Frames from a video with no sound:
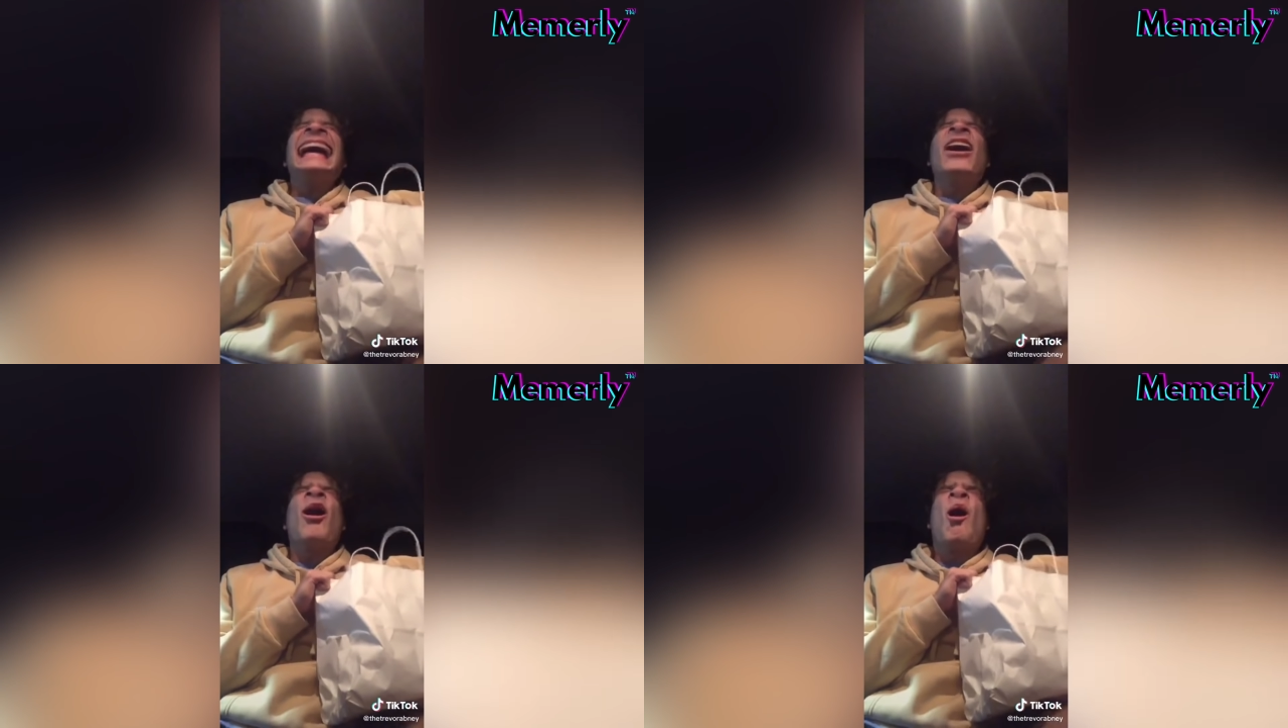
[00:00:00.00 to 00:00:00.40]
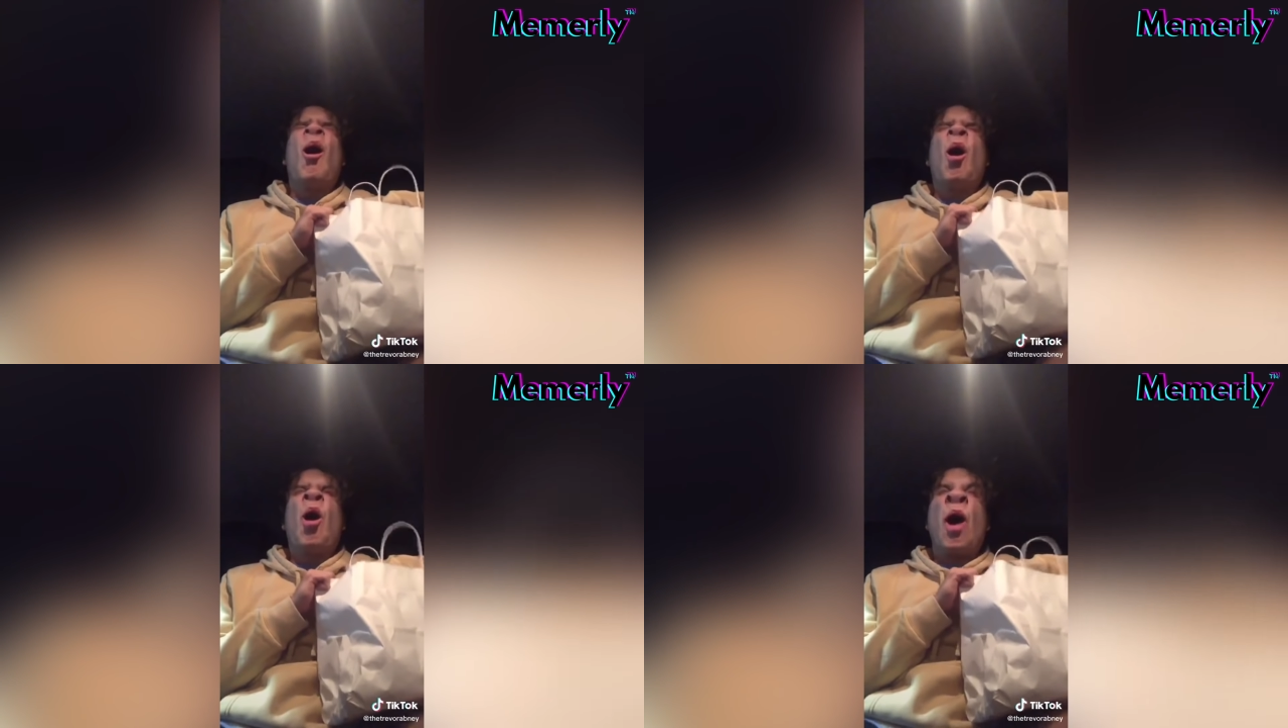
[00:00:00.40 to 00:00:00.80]

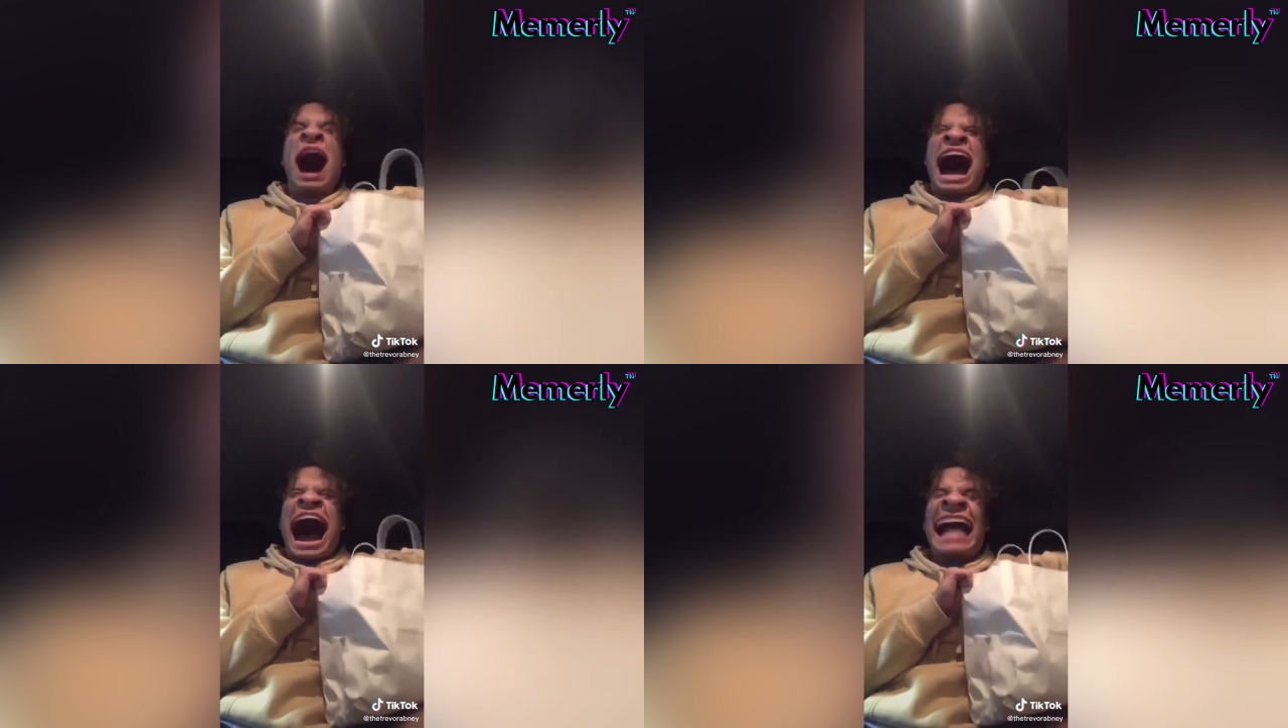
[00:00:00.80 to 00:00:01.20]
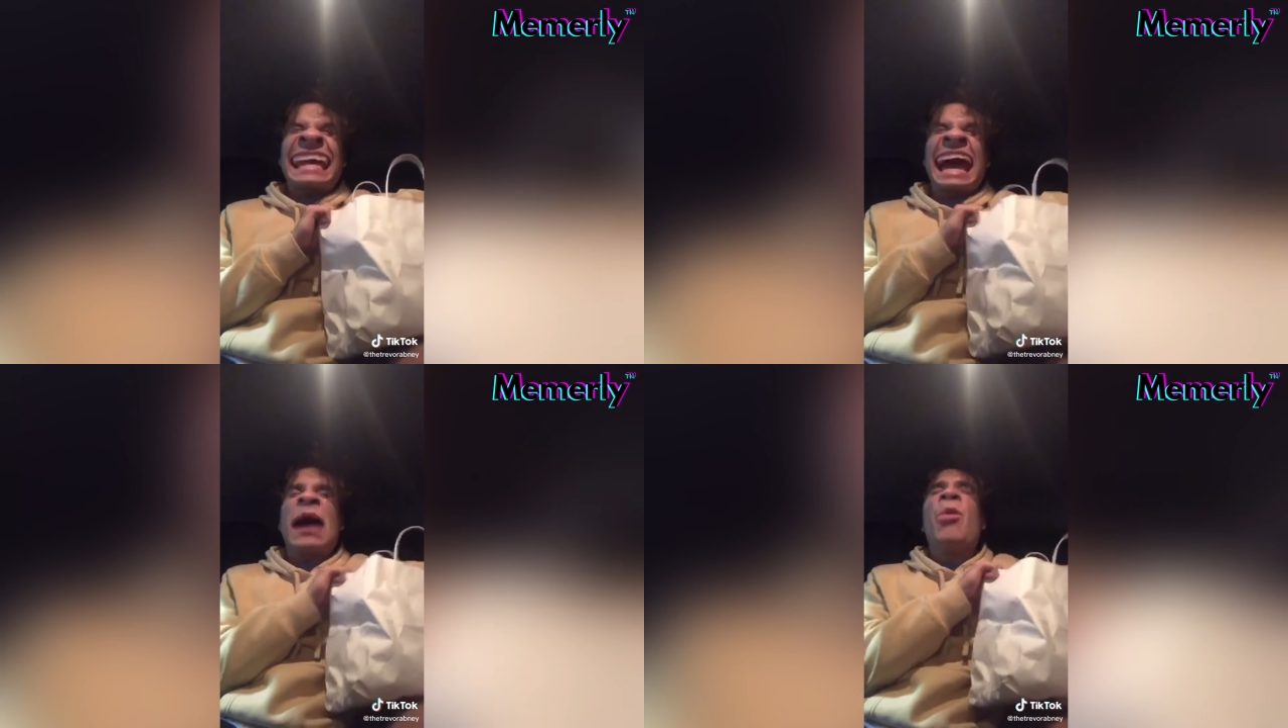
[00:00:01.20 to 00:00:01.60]
Oh, I
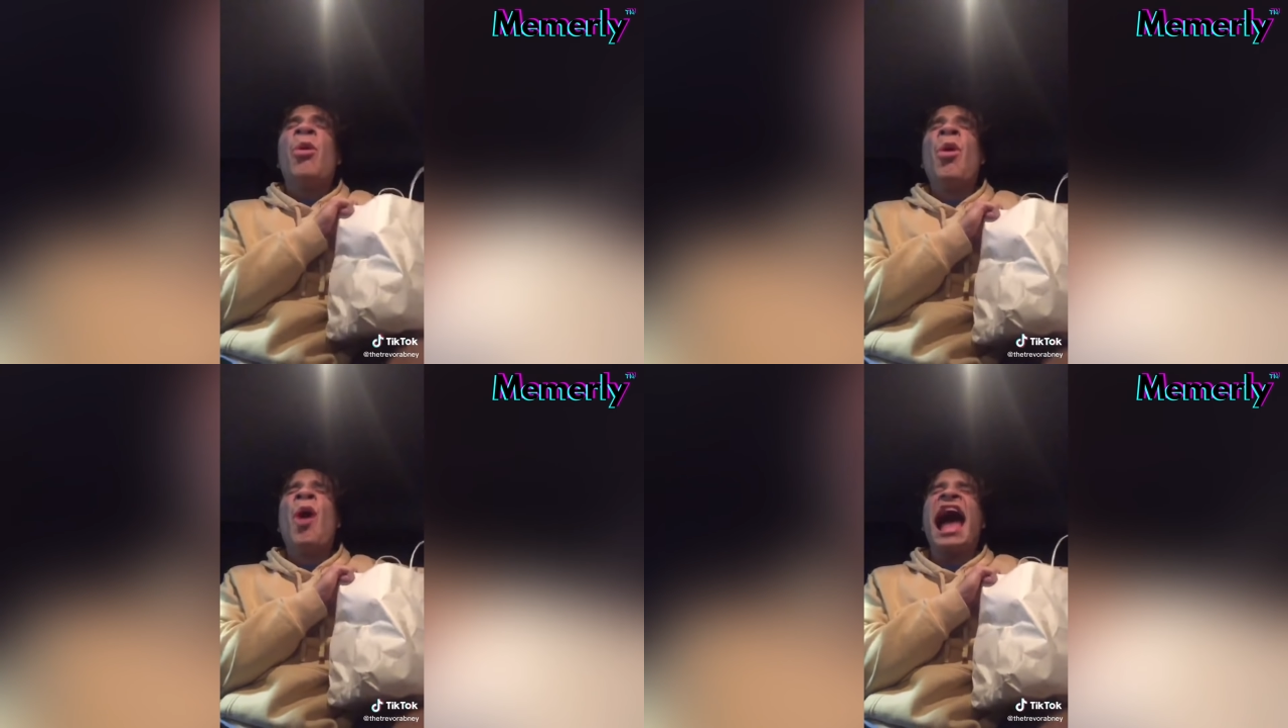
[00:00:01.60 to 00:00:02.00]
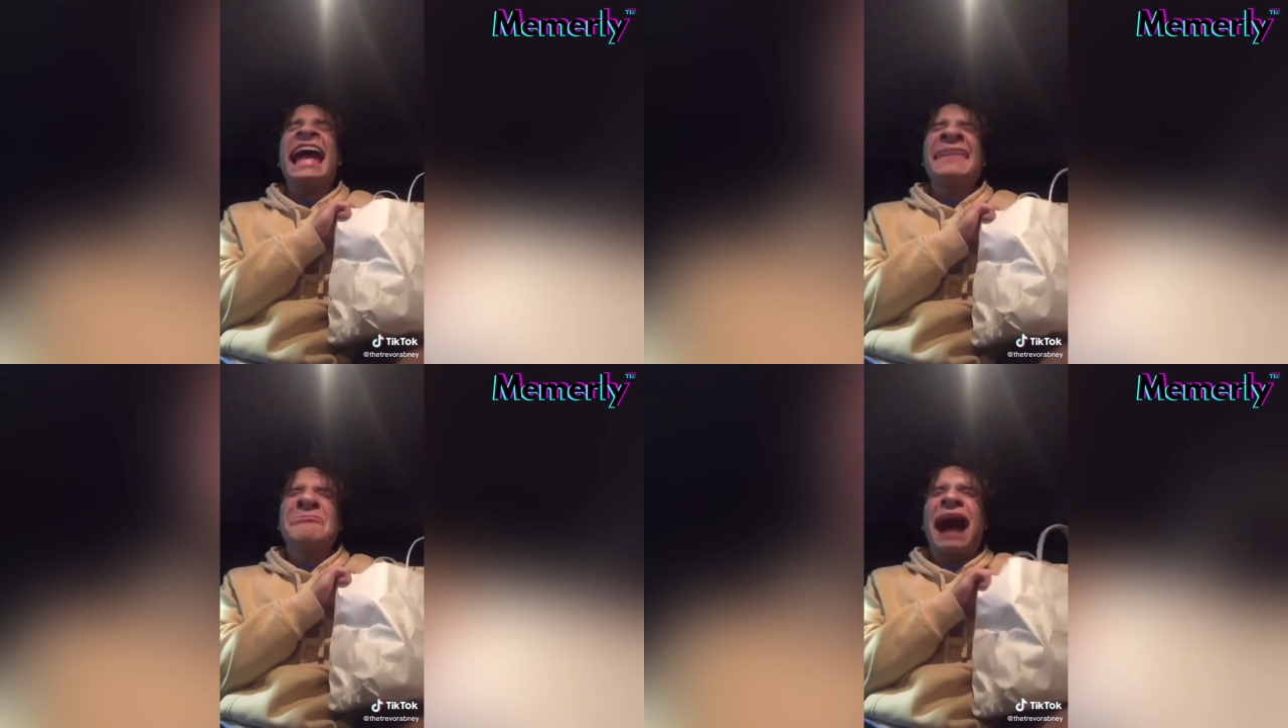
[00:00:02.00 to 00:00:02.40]
can't
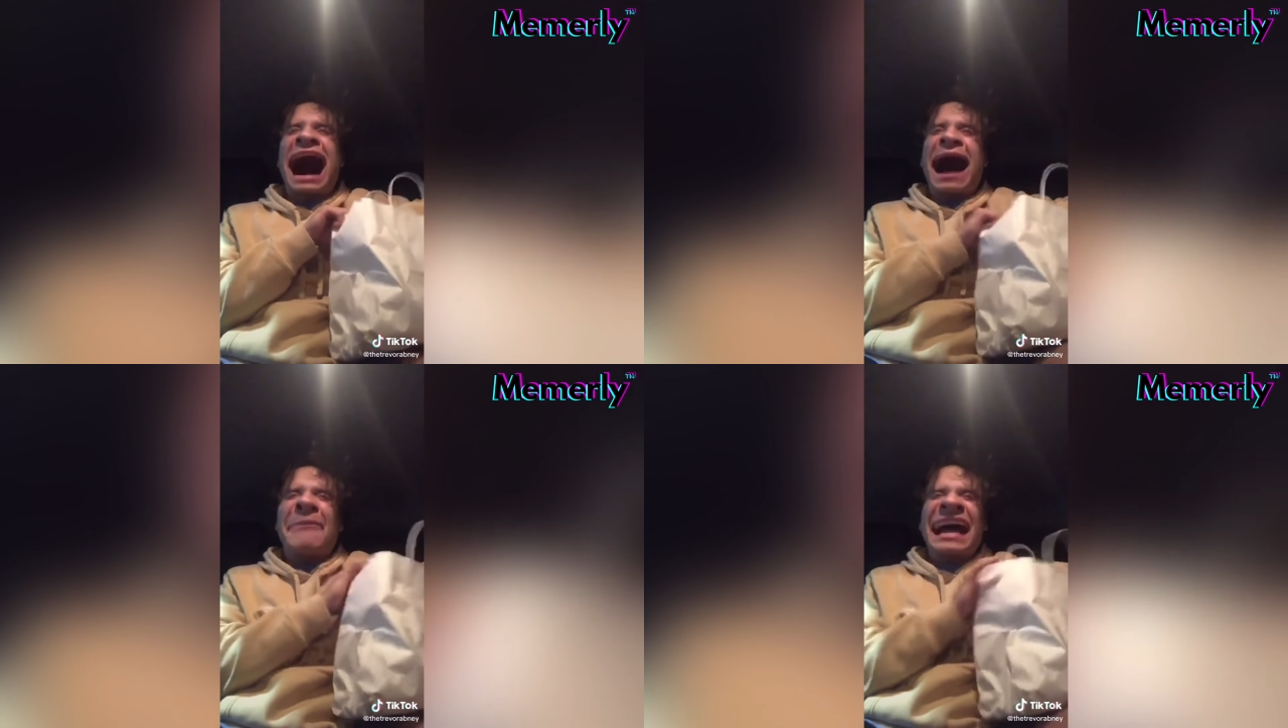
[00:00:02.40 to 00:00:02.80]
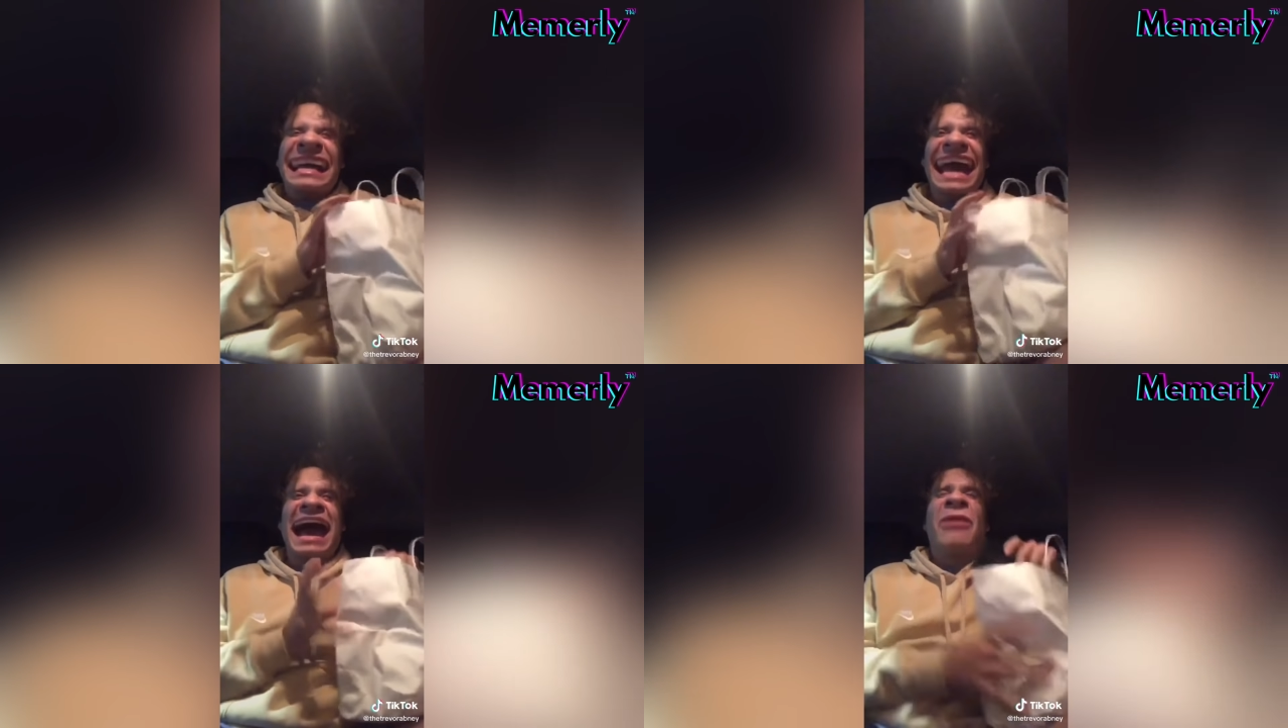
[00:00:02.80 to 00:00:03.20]
wait, Mom. I
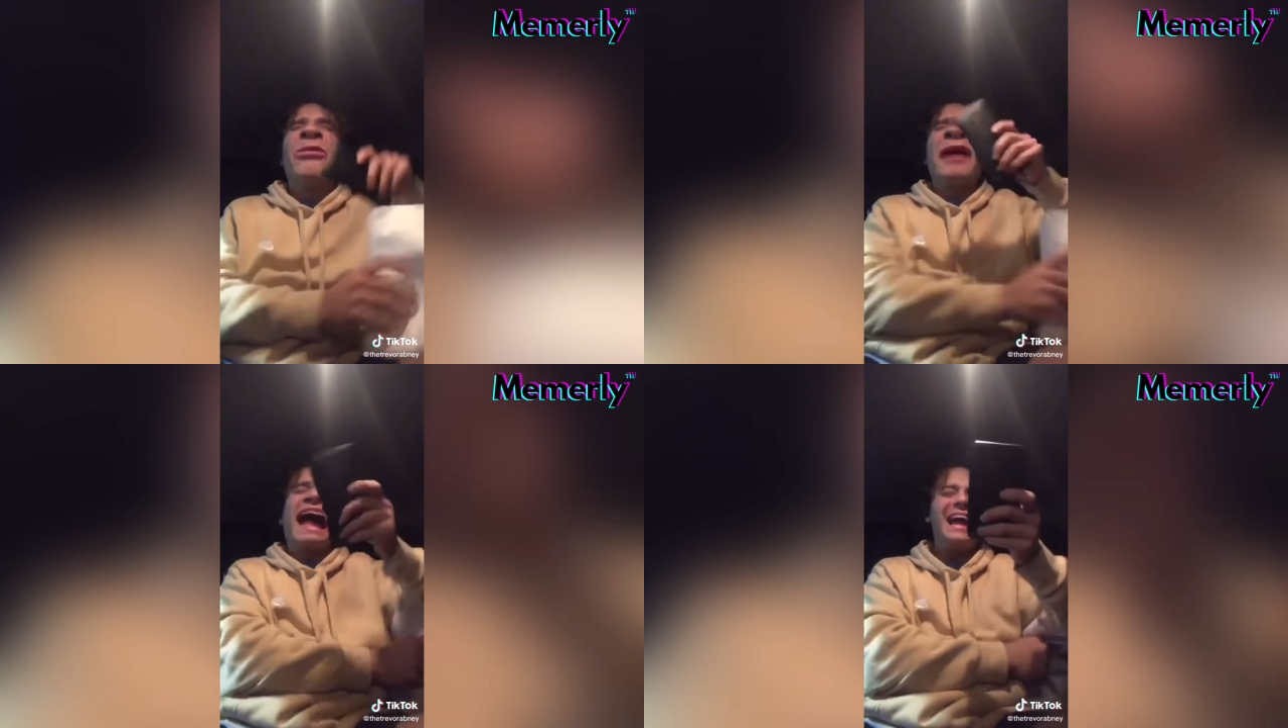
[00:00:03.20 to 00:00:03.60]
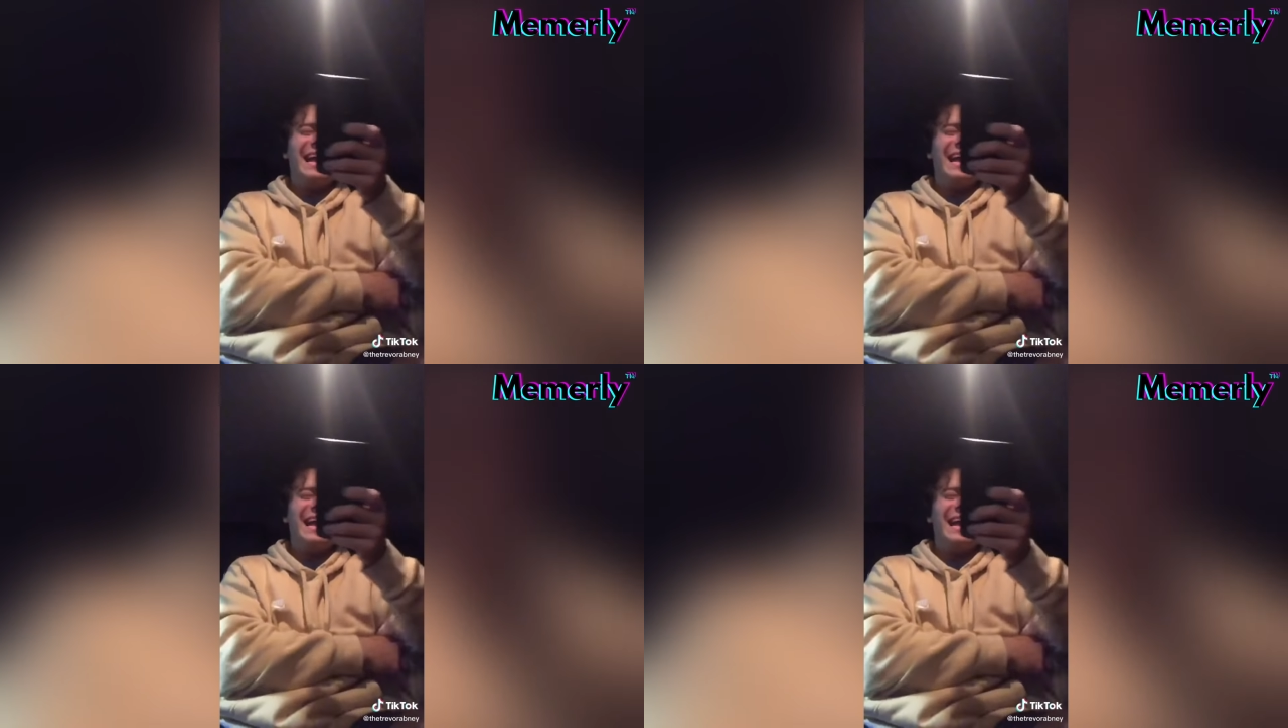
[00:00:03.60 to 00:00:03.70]
can't wait.